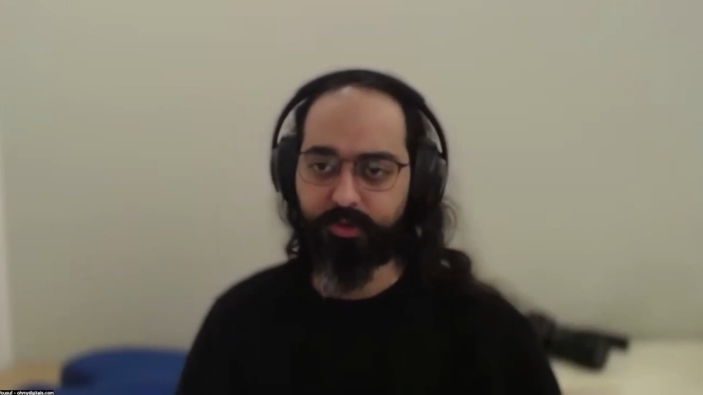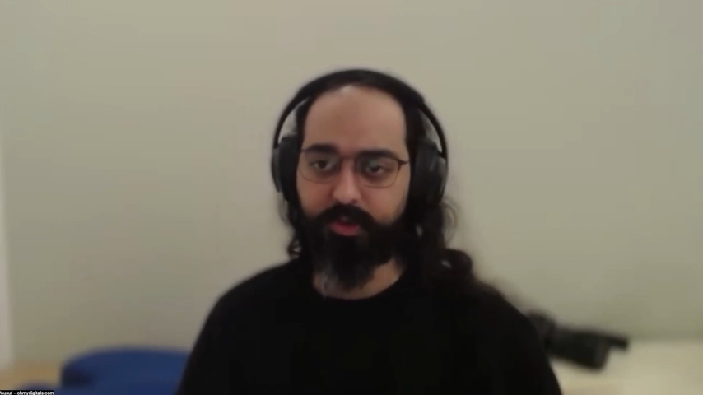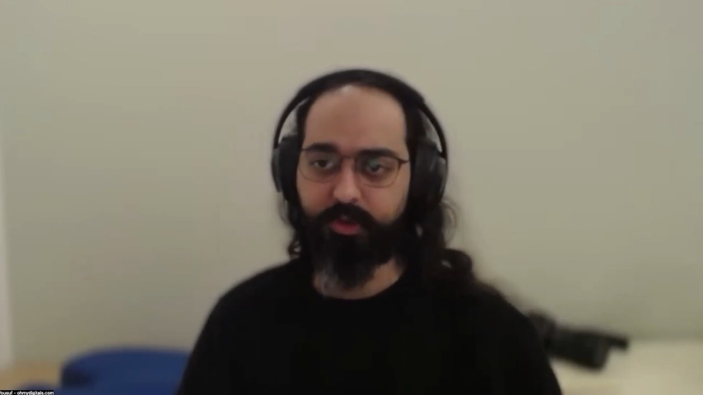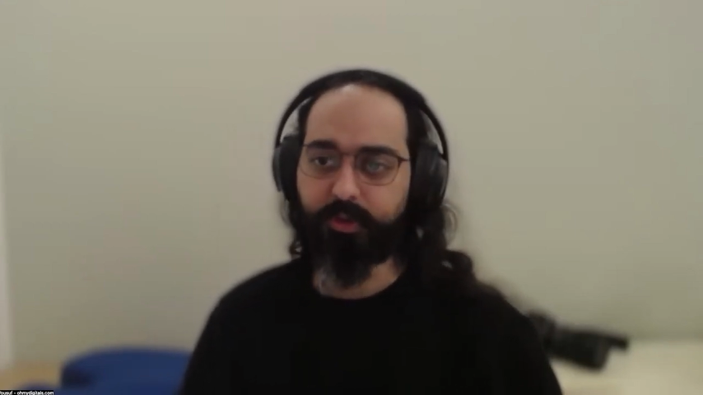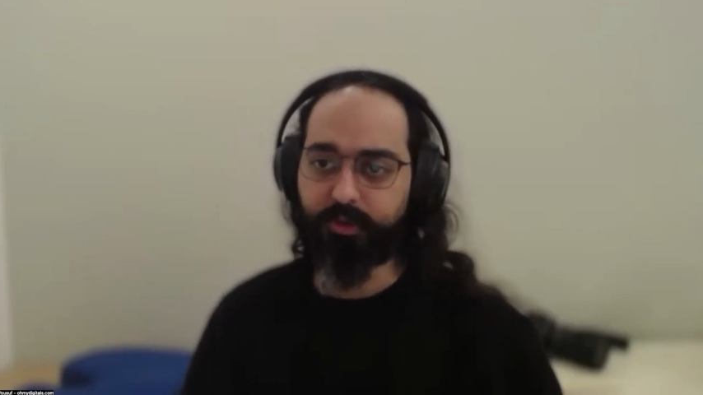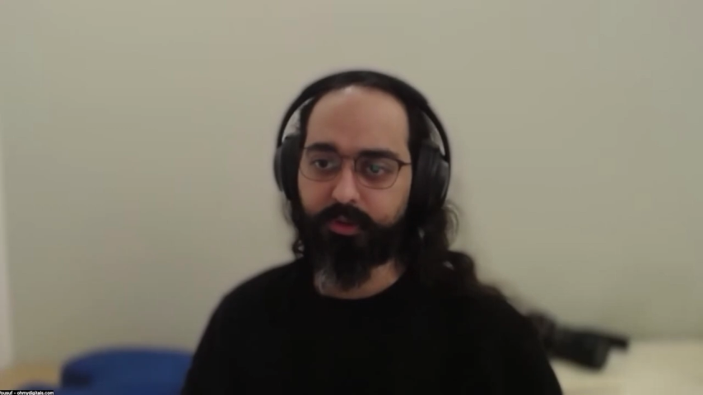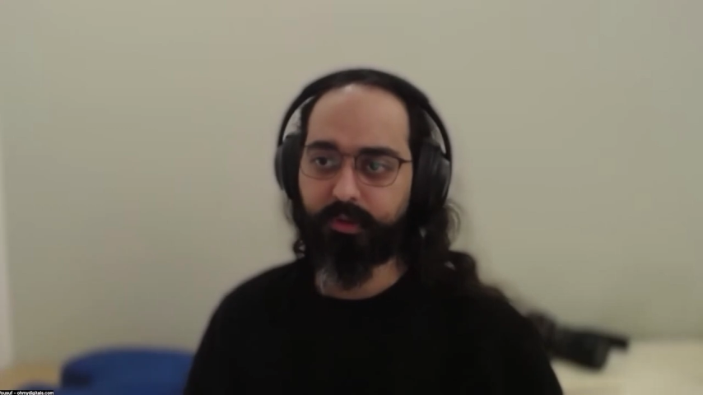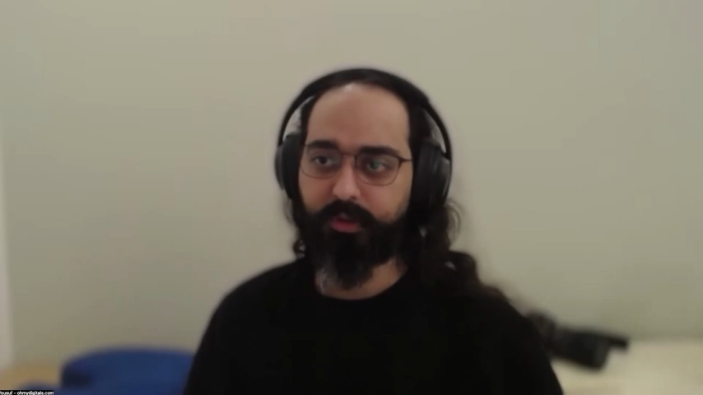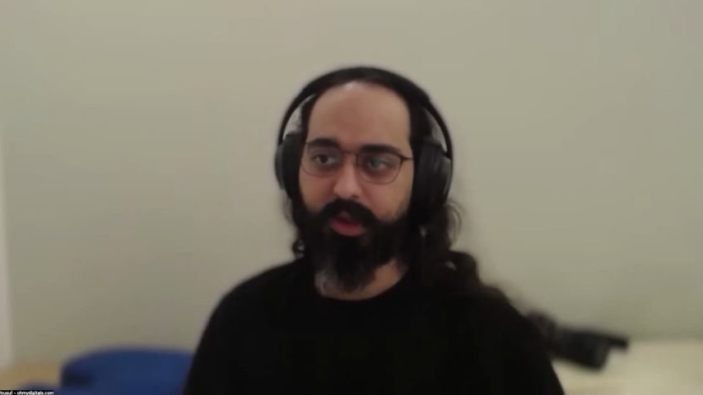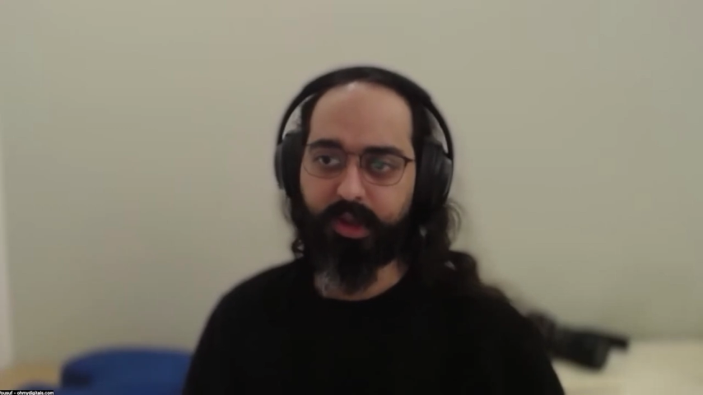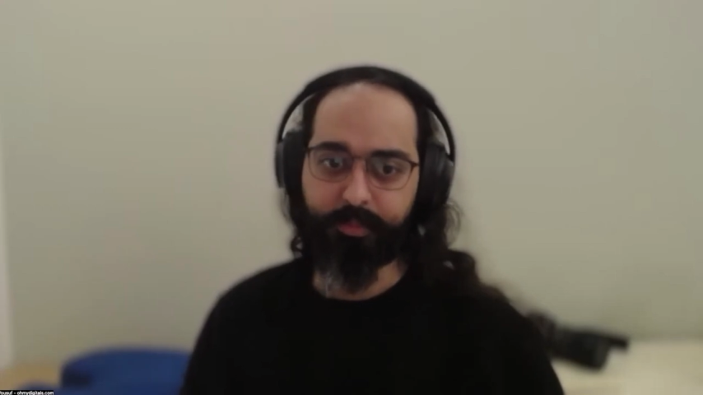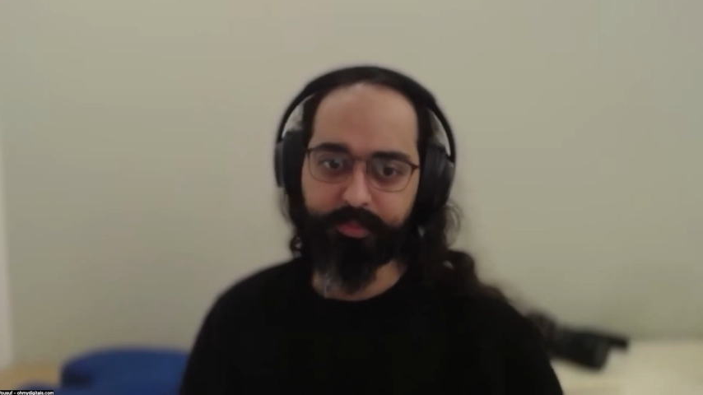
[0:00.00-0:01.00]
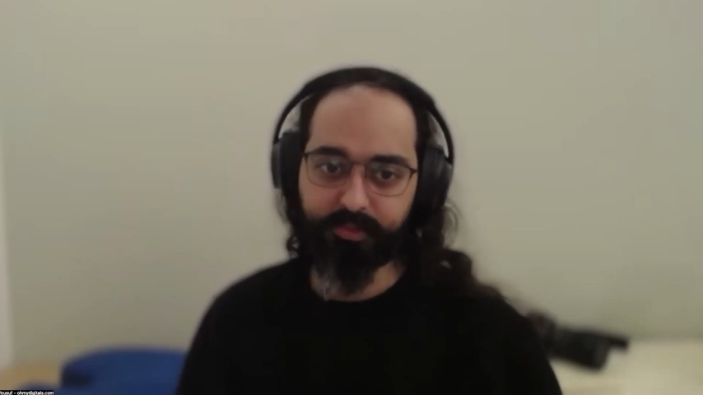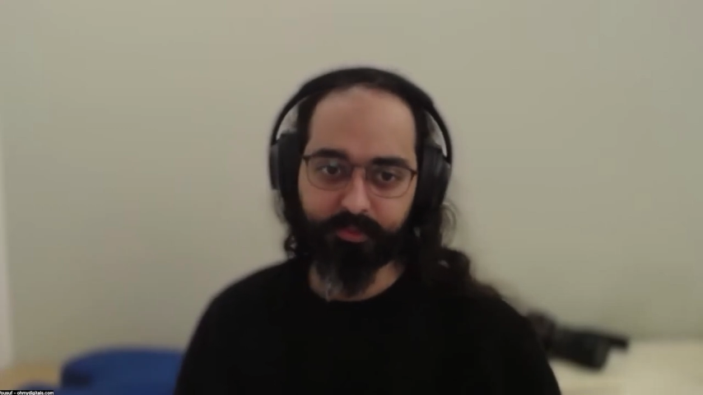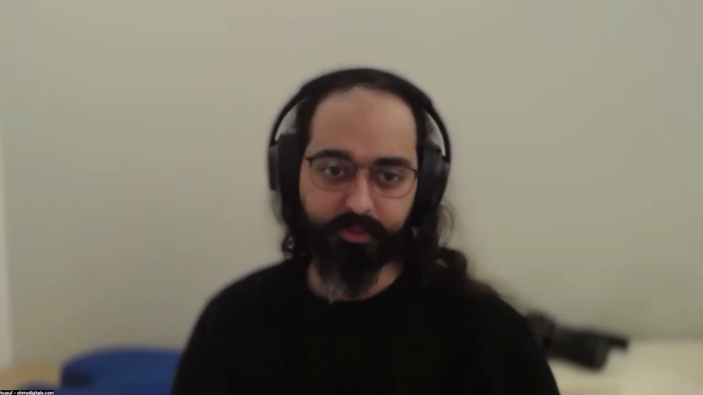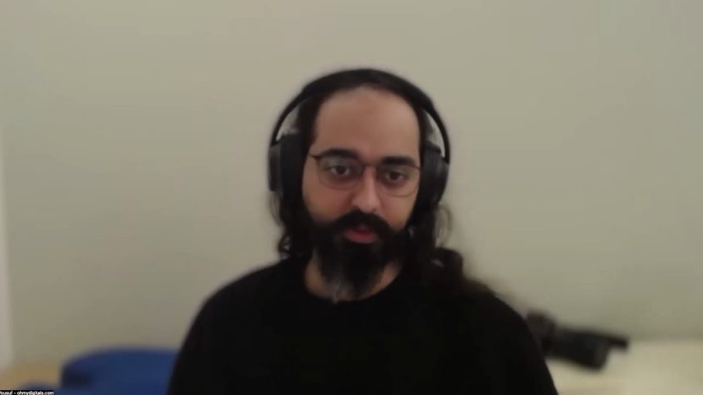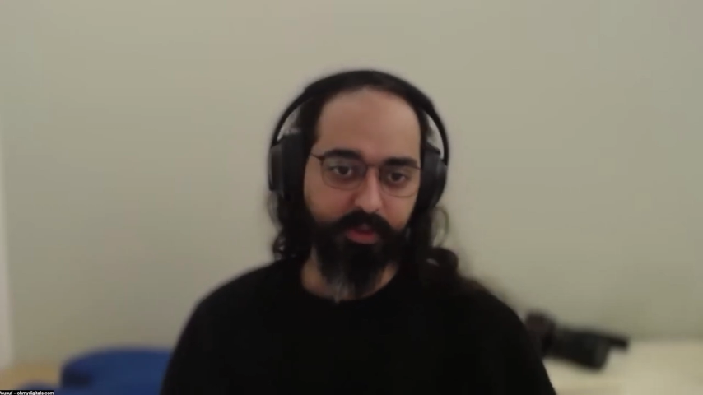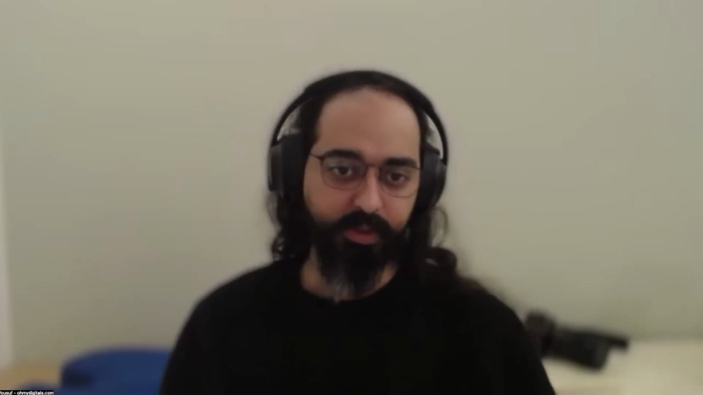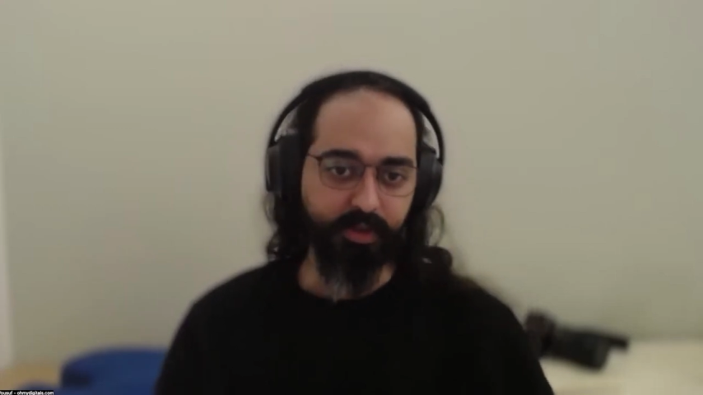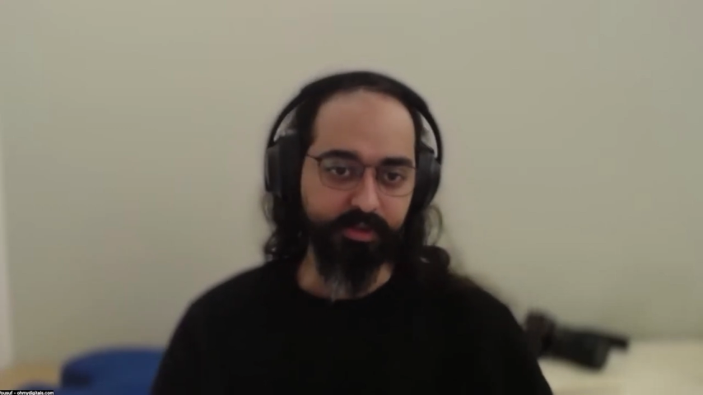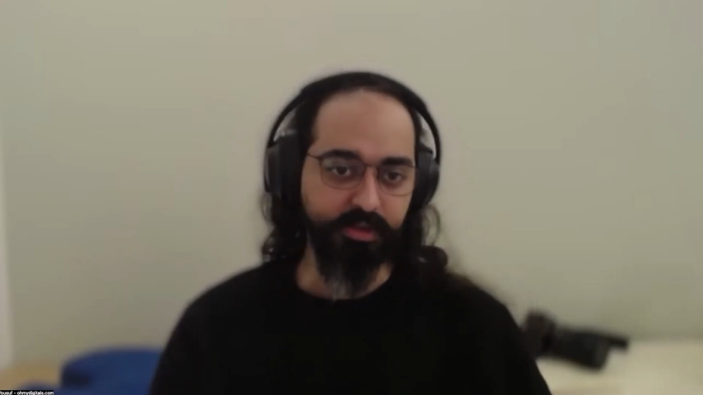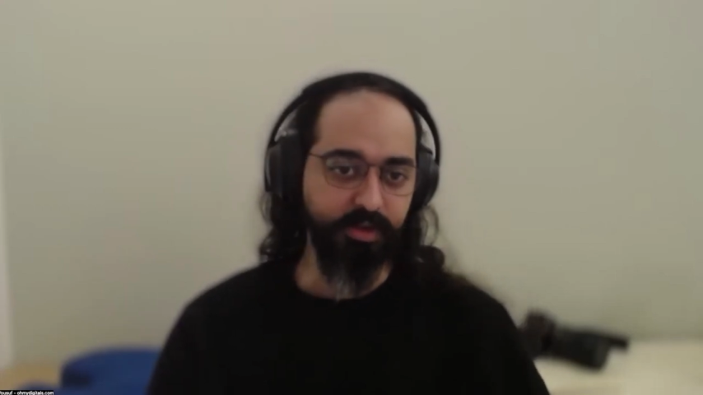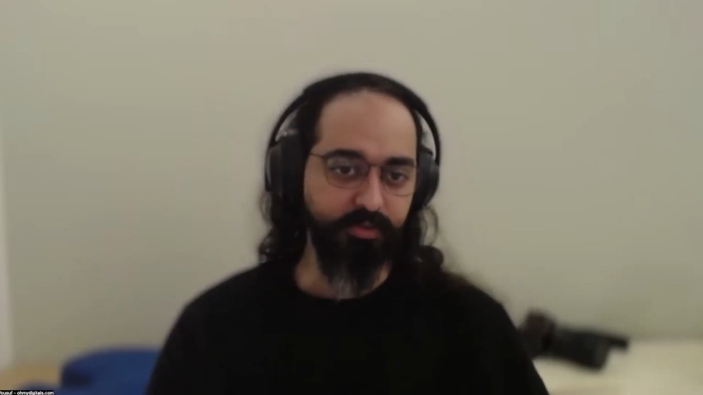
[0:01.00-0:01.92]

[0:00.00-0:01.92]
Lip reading: or apps and stuff